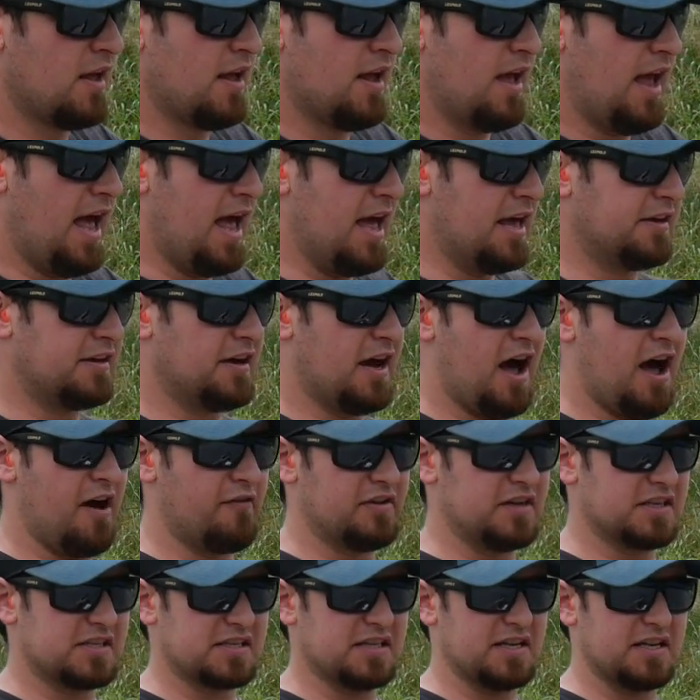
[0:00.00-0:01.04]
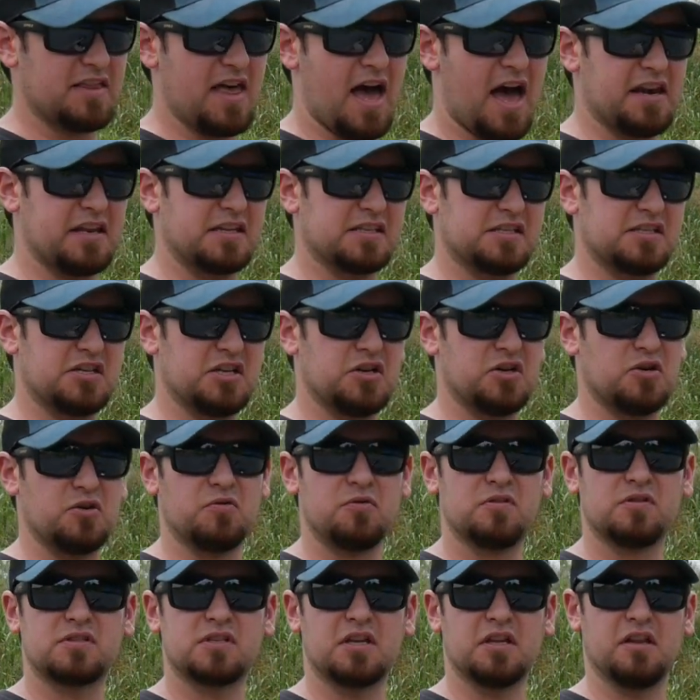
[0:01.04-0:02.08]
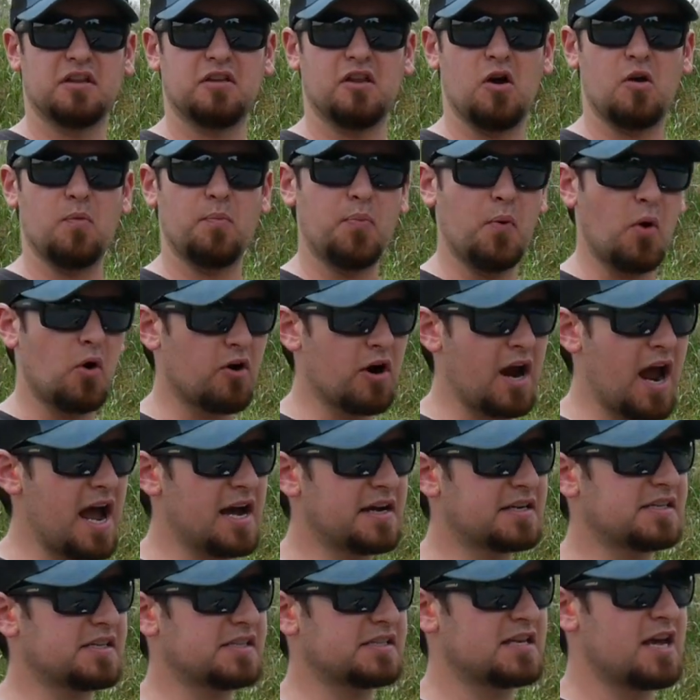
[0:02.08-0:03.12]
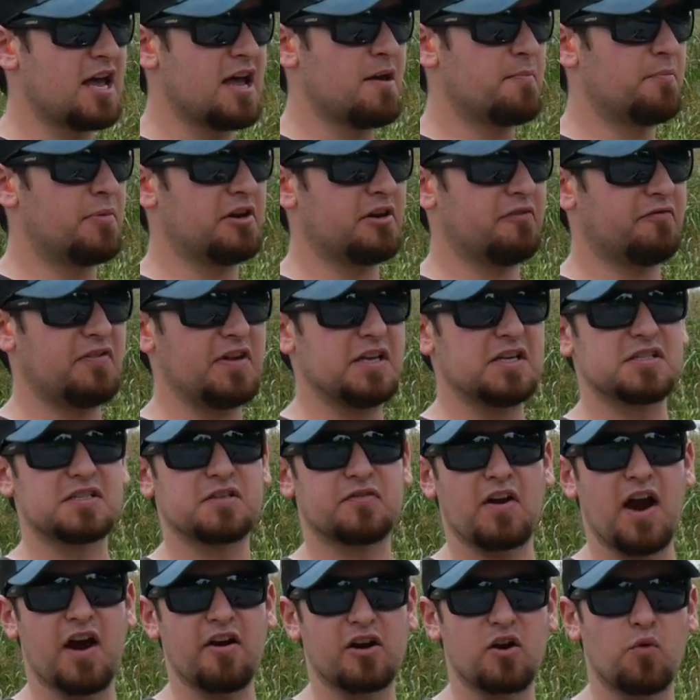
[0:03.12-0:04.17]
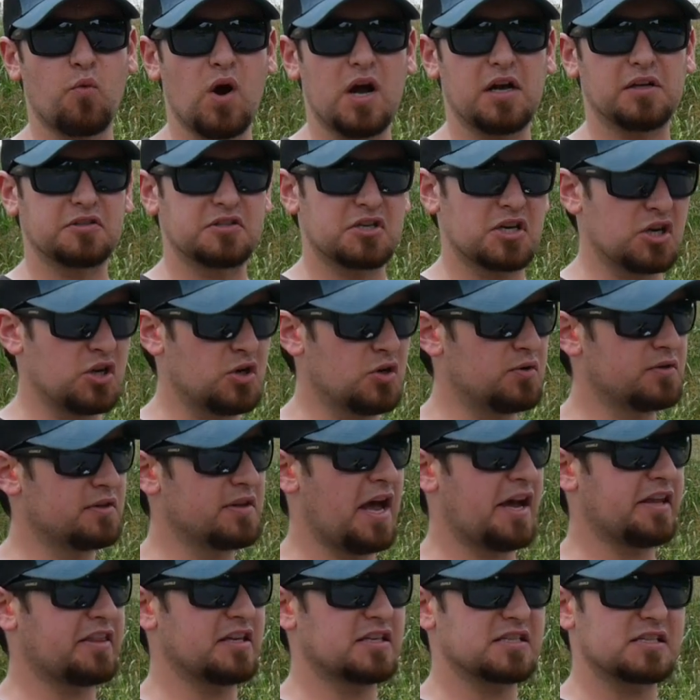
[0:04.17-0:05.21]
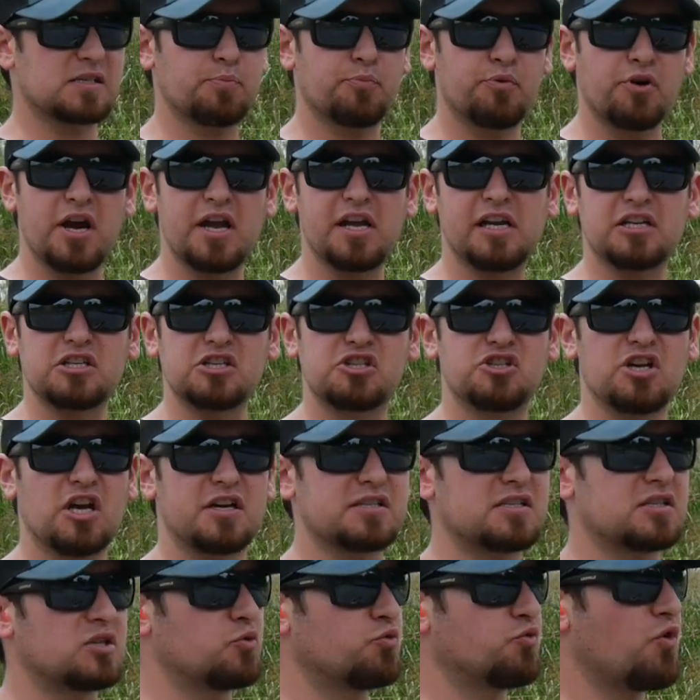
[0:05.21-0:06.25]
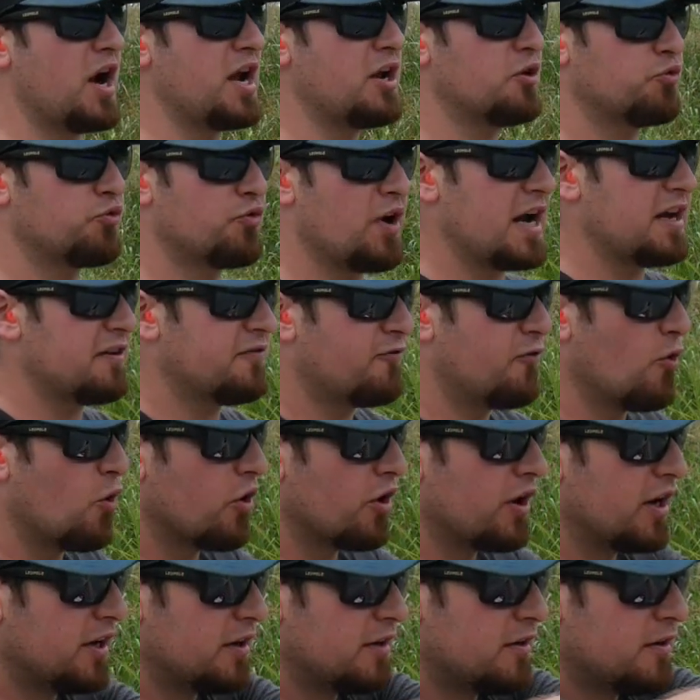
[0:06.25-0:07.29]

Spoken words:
And obviously that is due to the low bore axis, but it feels very well tuned, like the spring is just the right rate for it.